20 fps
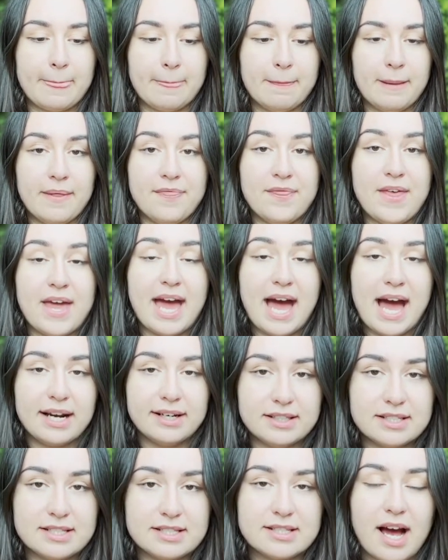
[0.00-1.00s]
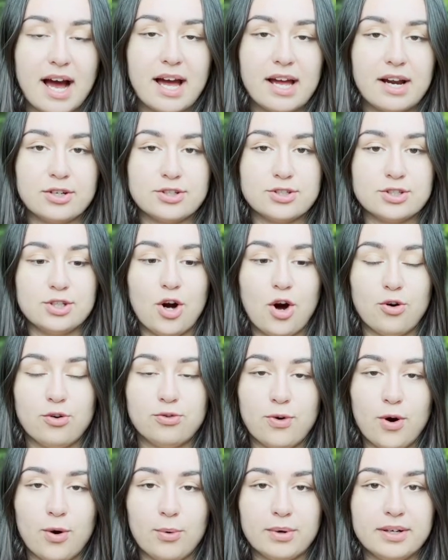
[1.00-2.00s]
They had a desire to go
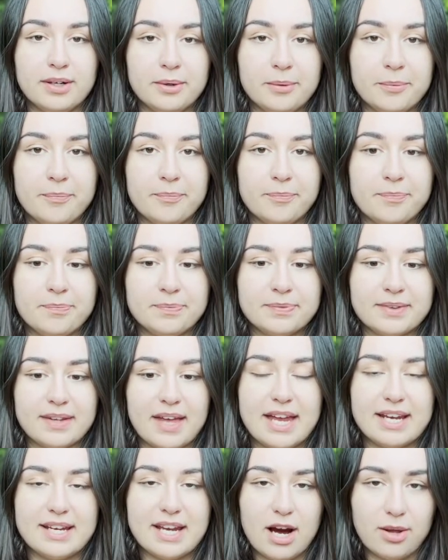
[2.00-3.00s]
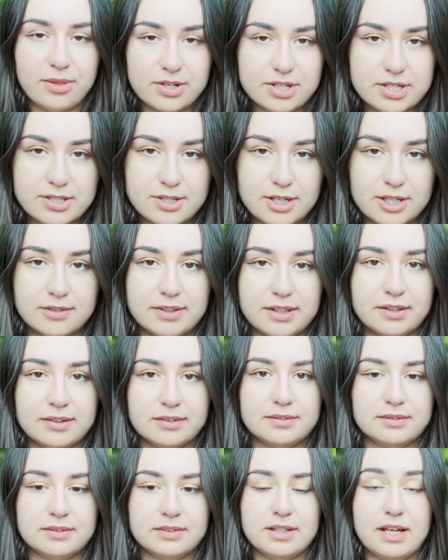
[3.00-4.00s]
forward and now they're serving.
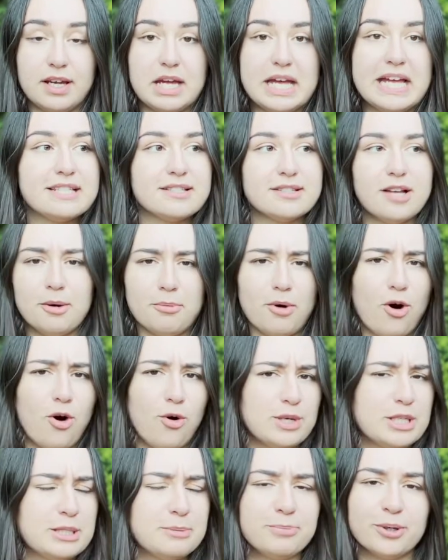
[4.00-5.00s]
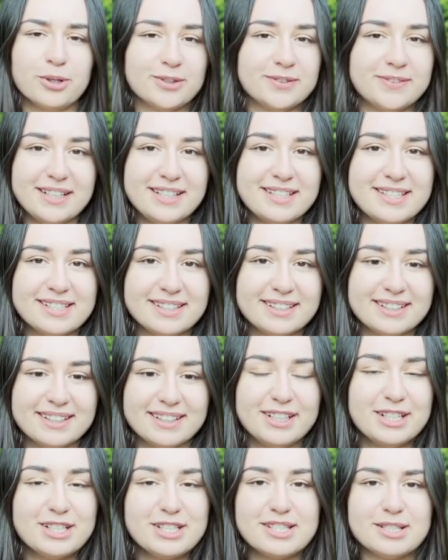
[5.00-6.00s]
It's not always perfect.
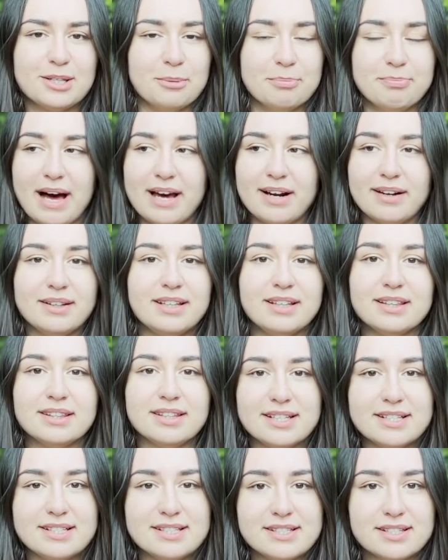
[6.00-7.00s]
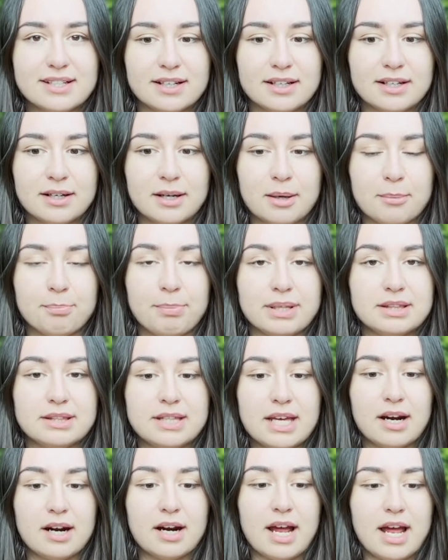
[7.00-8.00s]
They're still battling things, but
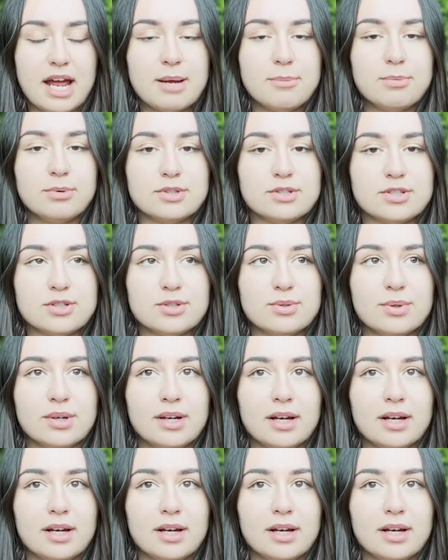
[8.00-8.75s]
they are able to